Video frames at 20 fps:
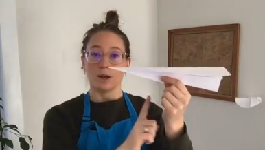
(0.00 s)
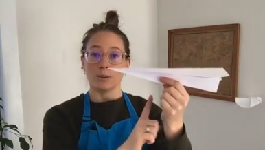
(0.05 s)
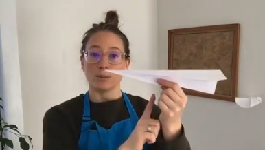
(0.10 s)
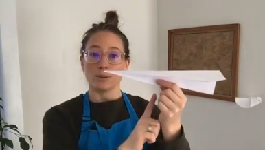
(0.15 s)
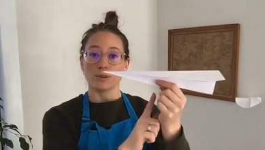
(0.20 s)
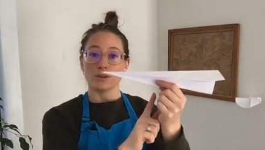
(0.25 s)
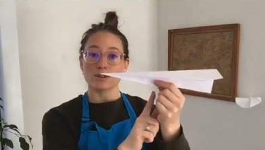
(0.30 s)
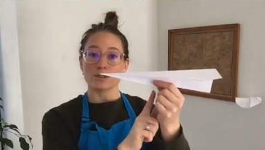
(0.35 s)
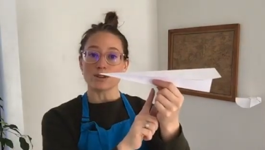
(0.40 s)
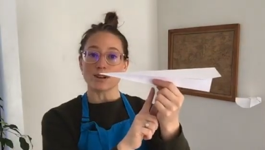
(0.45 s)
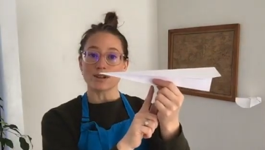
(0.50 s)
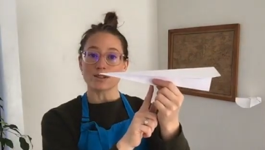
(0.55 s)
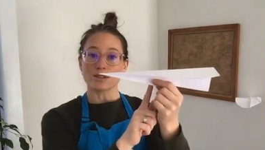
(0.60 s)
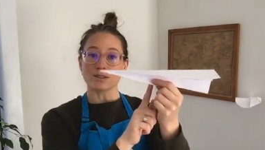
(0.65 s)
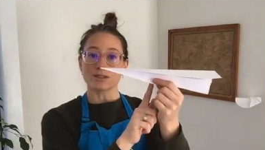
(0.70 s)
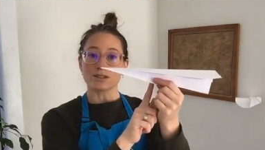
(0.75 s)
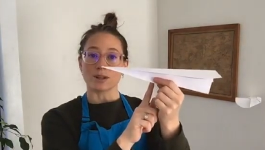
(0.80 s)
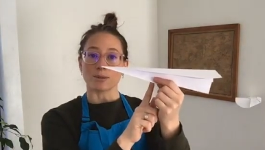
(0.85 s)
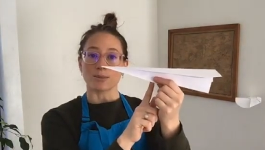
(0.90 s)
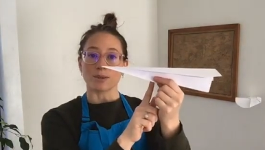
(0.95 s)
but there's also
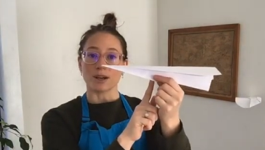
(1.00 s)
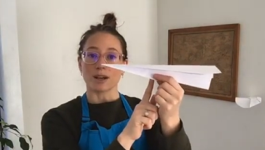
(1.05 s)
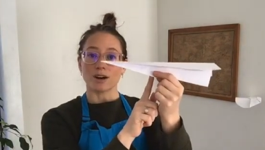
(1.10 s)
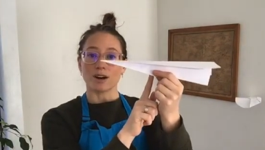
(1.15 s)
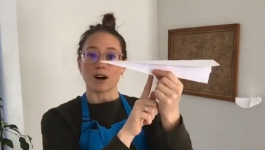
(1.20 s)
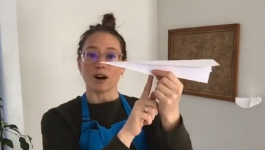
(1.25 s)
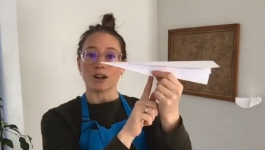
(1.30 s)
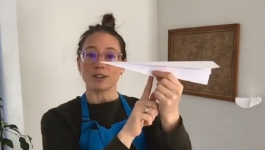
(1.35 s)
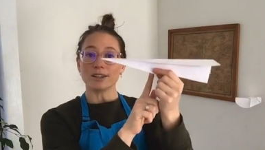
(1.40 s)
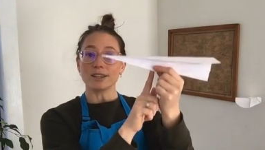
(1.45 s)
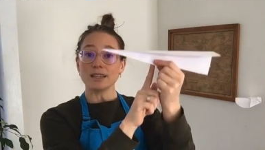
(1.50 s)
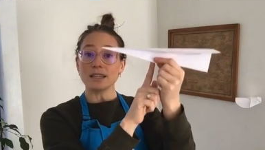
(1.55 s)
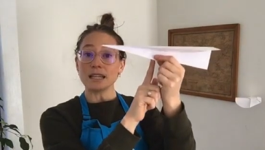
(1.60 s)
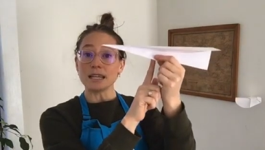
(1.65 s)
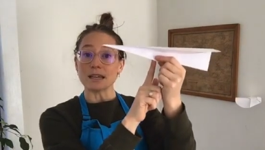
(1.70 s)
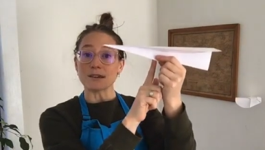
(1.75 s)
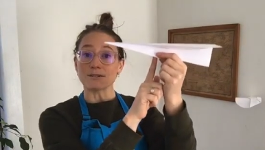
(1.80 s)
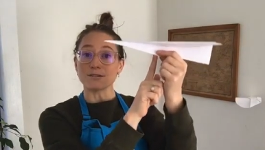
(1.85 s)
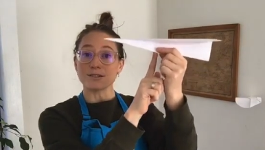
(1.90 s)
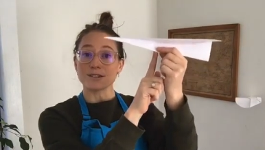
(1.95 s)
something called
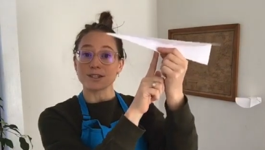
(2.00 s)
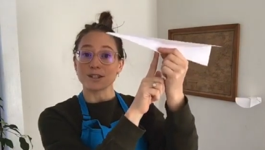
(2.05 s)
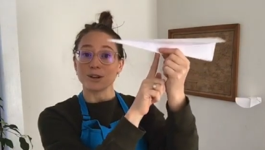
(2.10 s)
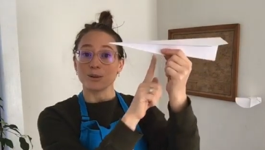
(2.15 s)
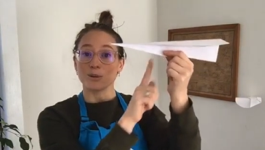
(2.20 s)
lift,